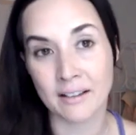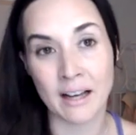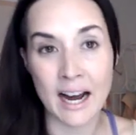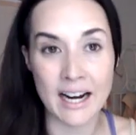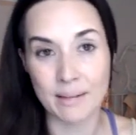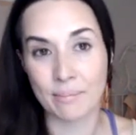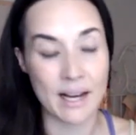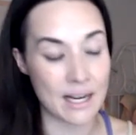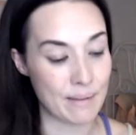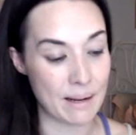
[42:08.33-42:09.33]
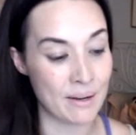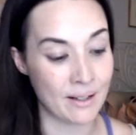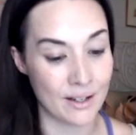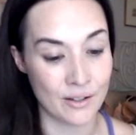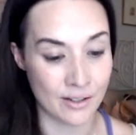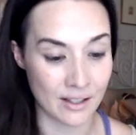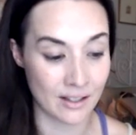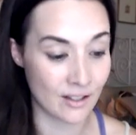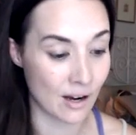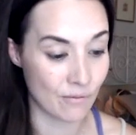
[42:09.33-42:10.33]
hiding behind my pillows because
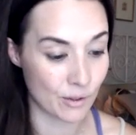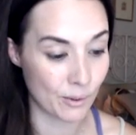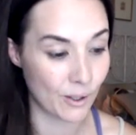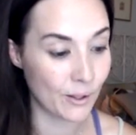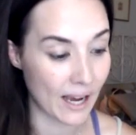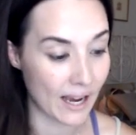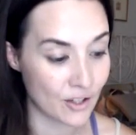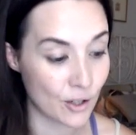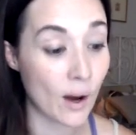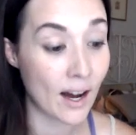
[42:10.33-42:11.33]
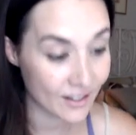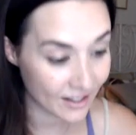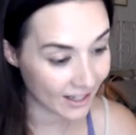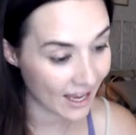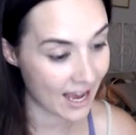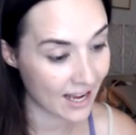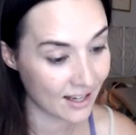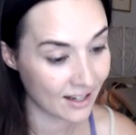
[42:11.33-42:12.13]
it's comfortable. Okay, so on to the cake.